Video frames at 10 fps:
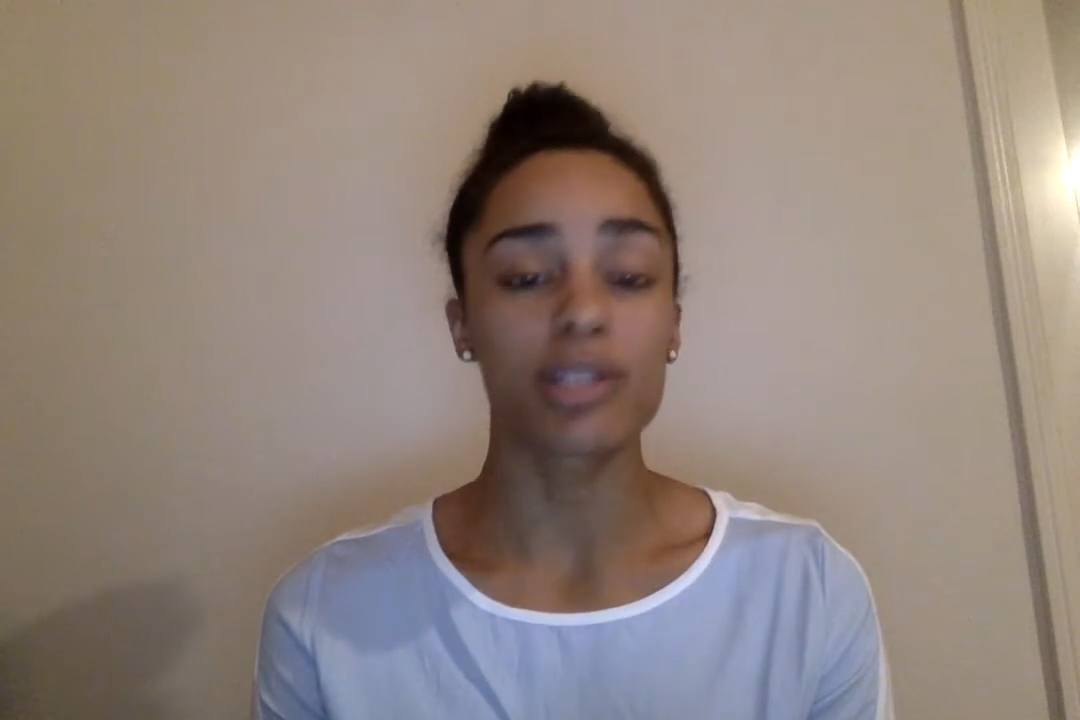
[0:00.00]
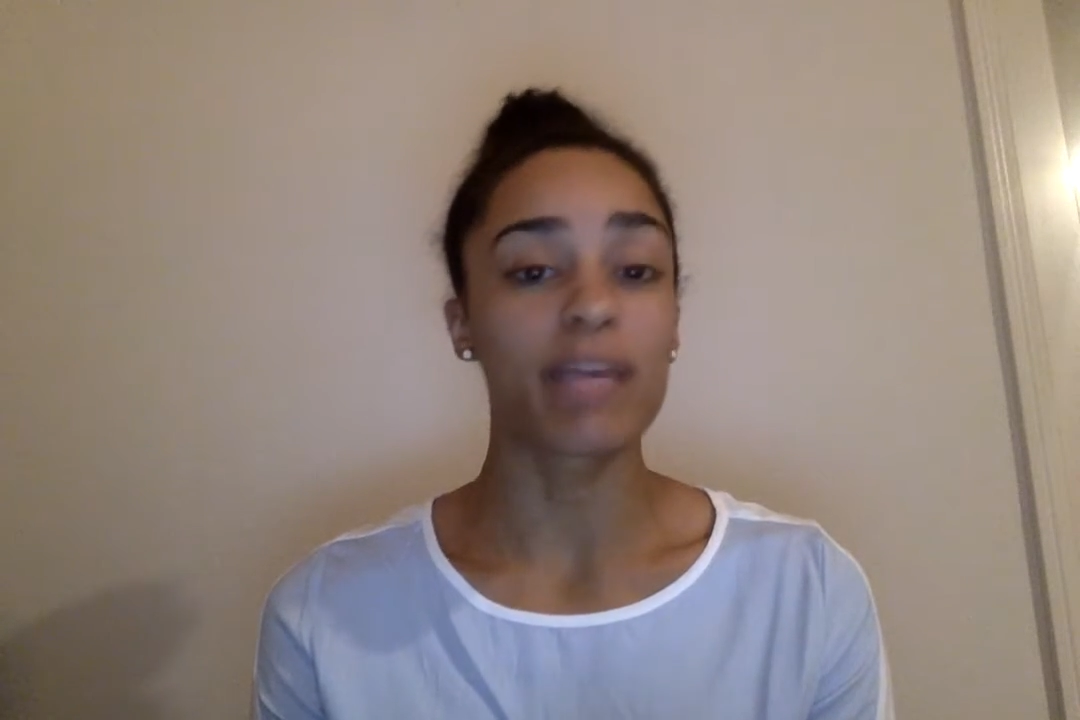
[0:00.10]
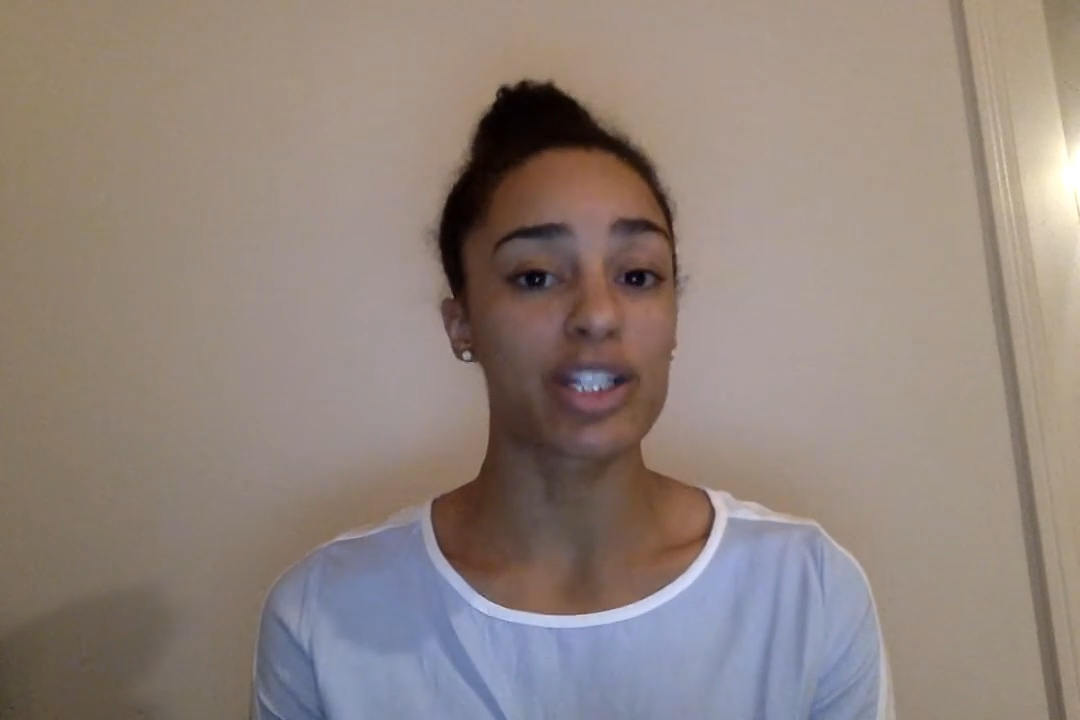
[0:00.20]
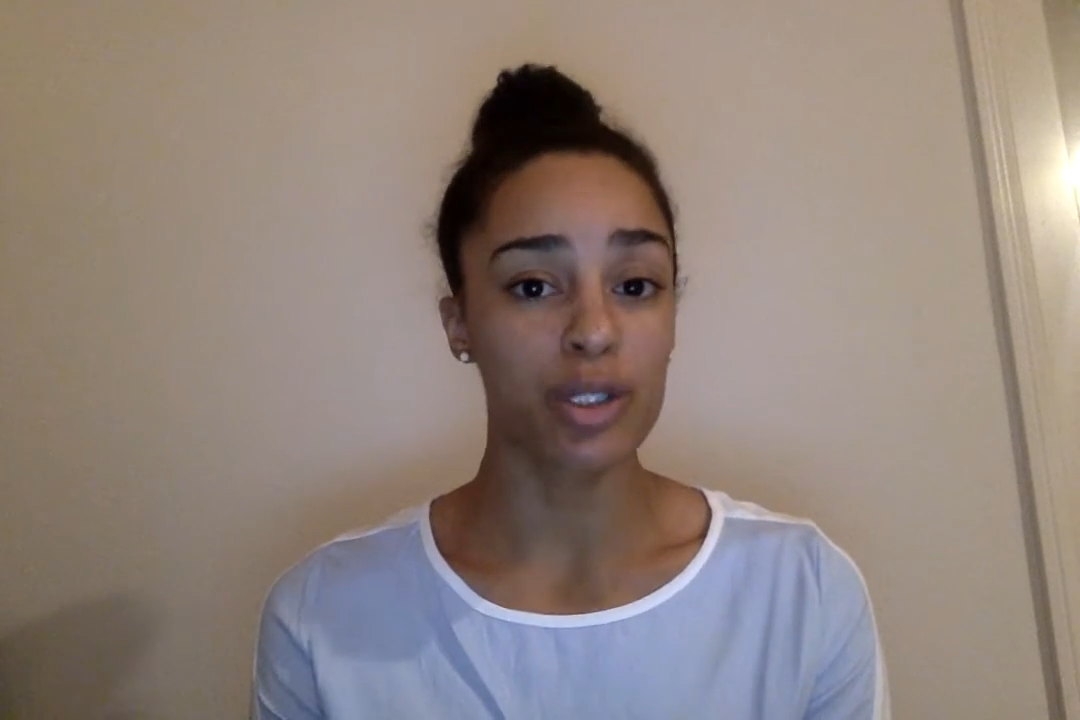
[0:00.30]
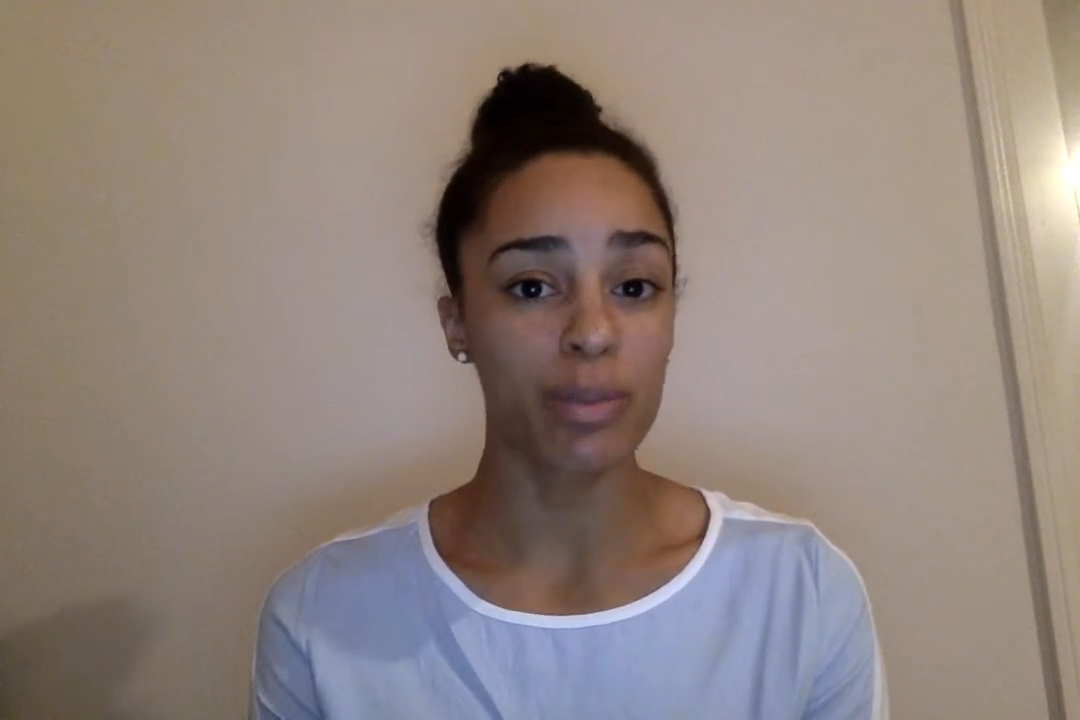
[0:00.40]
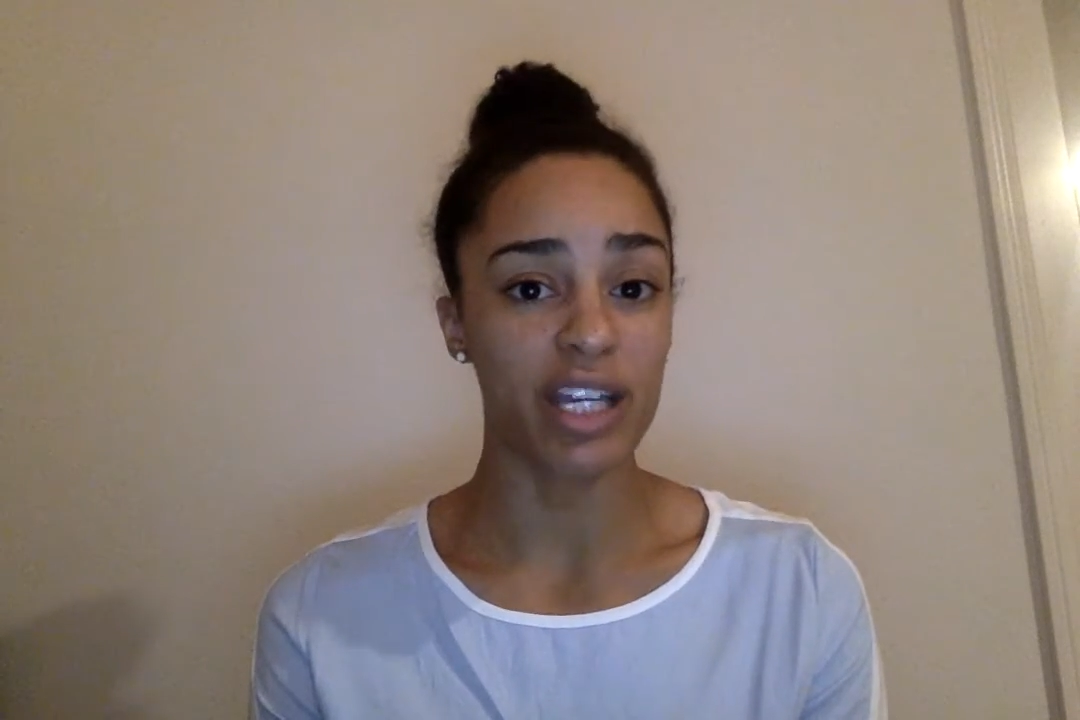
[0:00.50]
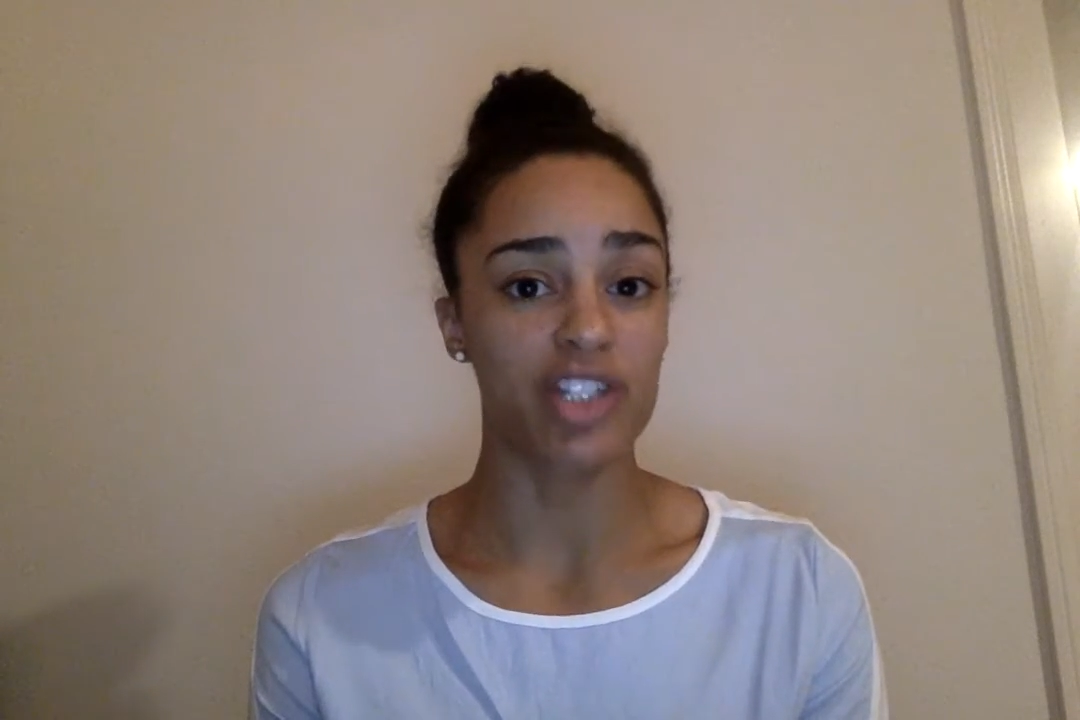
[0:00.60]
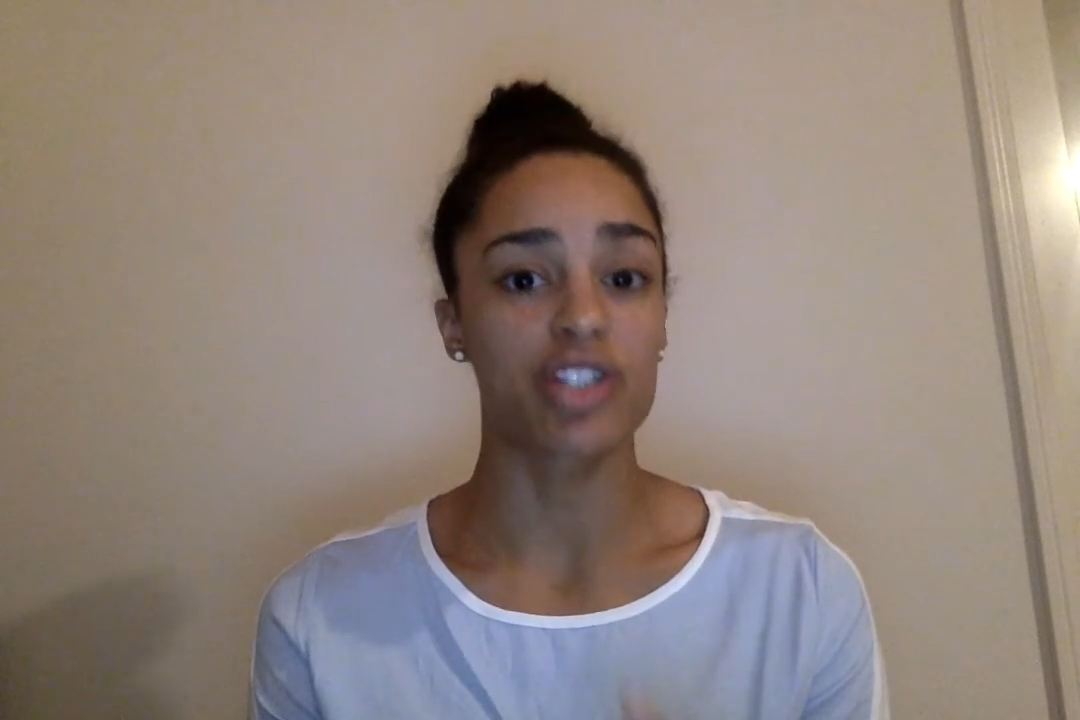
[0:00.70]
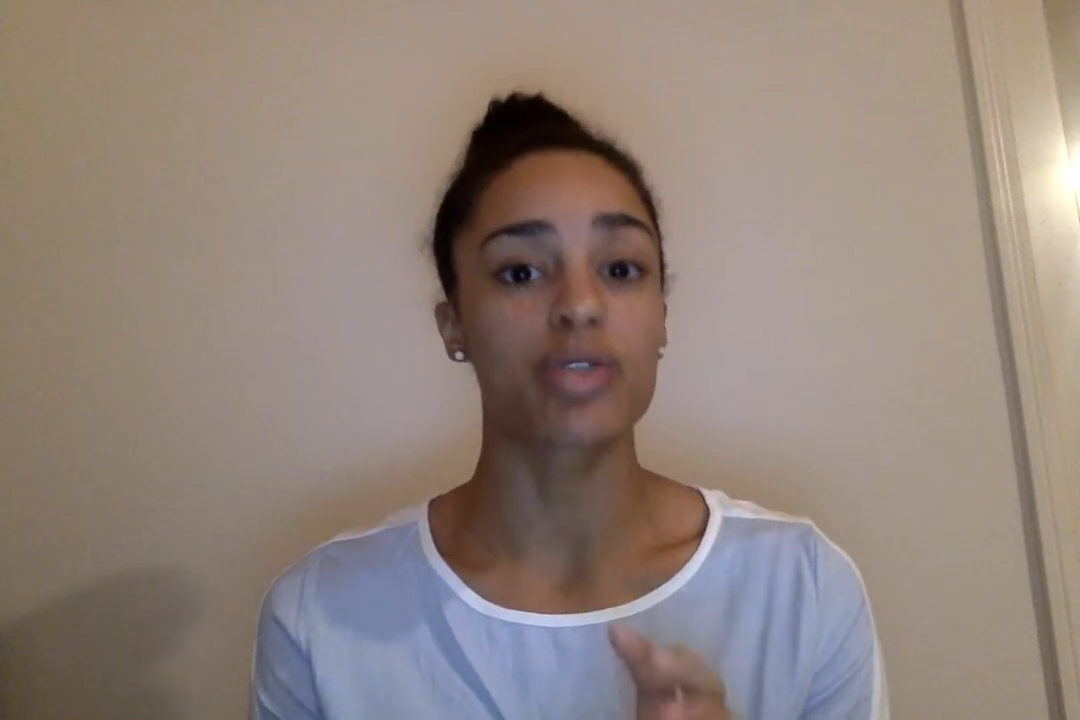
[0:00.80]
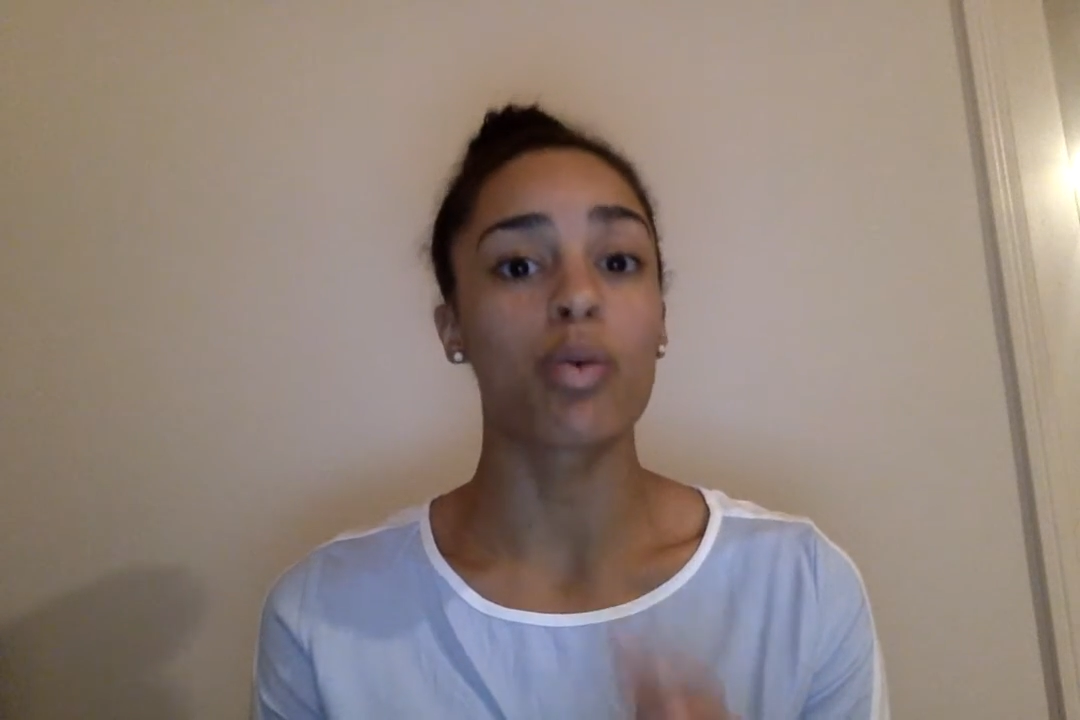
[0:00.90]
make 2 pages,